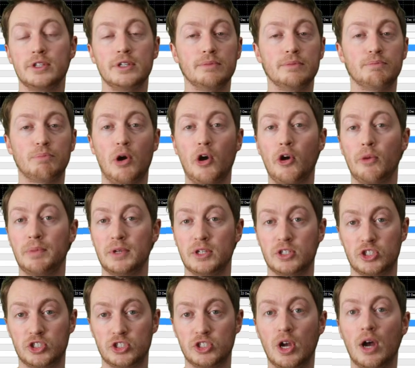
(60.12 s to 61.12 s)
For the
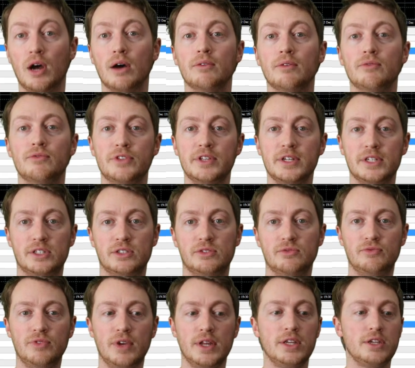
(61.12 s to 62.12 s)
purpose of
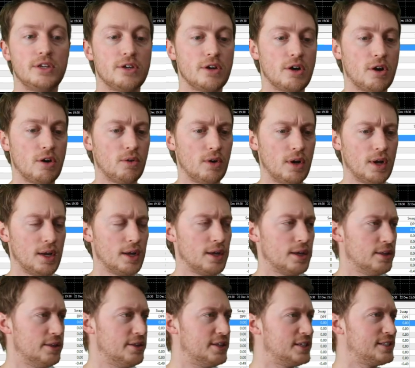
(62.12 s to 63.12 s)
this video,
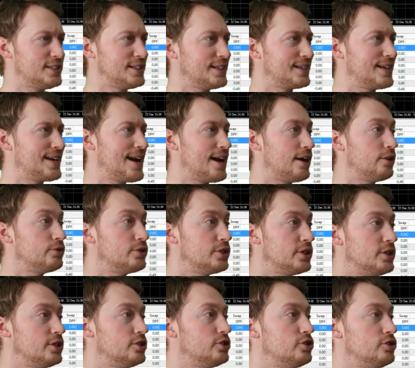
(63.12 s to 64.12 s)
this
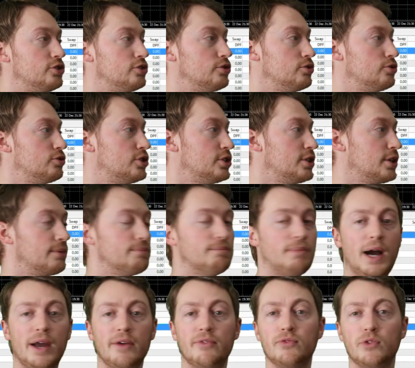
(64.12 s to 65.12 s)
account is
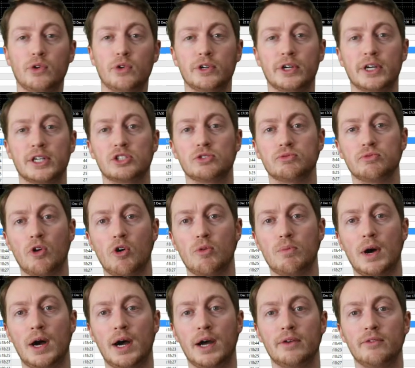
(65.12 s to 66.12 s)
using my Forex
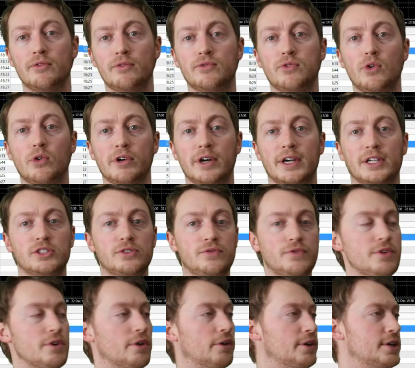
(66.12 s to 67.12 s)
robot,
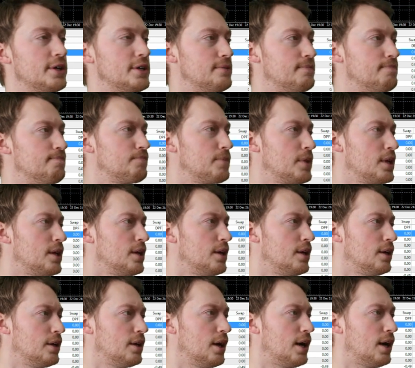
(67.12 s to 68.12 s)
Forex Fury
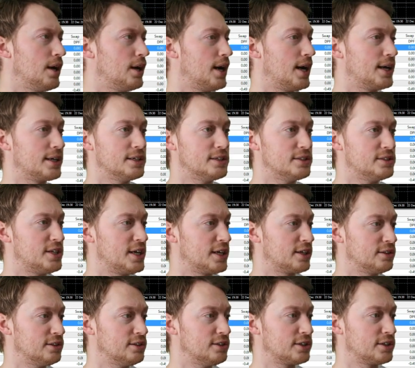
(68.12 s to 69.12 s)
uh, I could
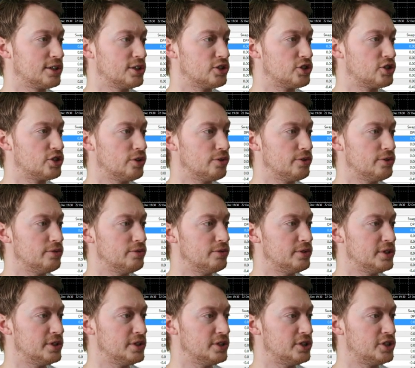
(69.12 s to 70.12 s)
take a look and show
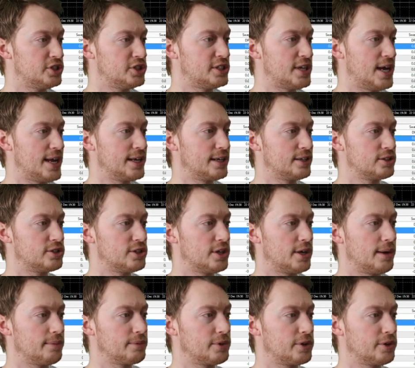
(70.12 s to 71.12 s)
you the settings
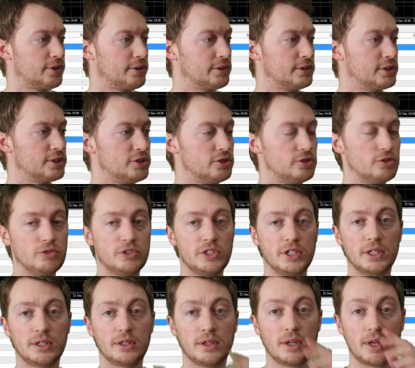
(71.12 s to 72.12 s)
that I'm currently
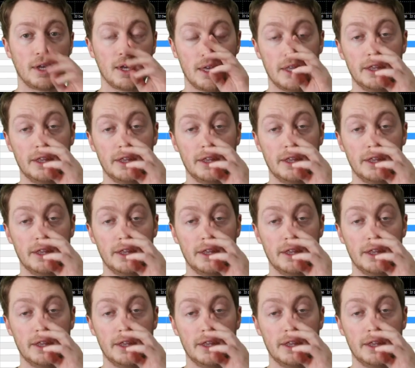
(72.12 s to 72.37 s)
using.